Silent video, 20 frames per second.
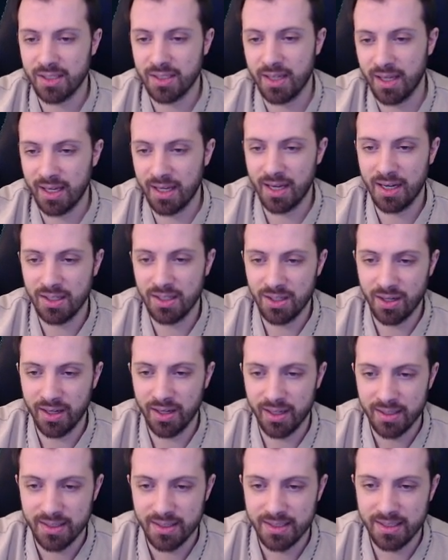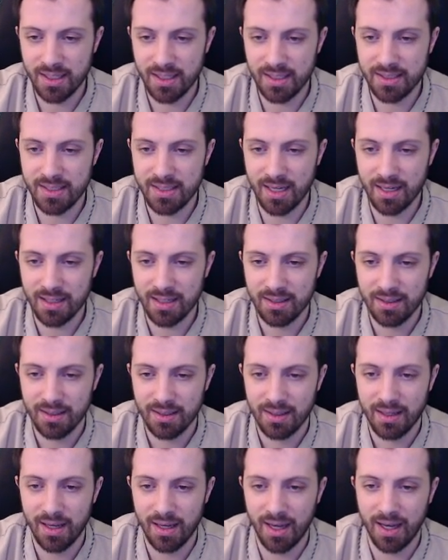Again, you're a sitting duck.
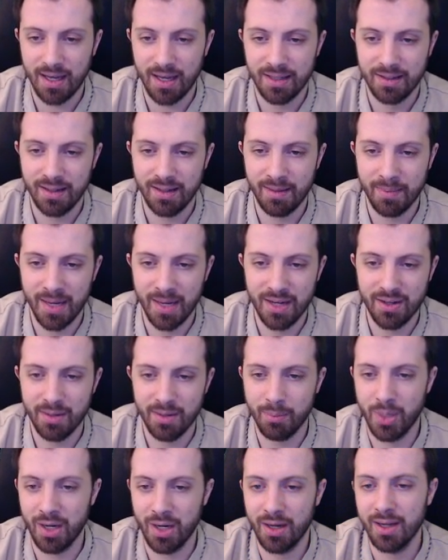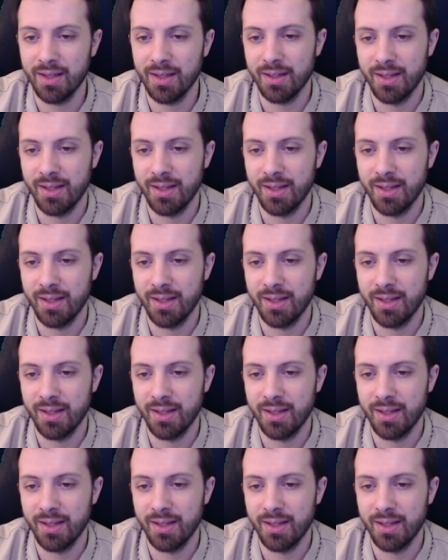Haha, never mind, you're a bird.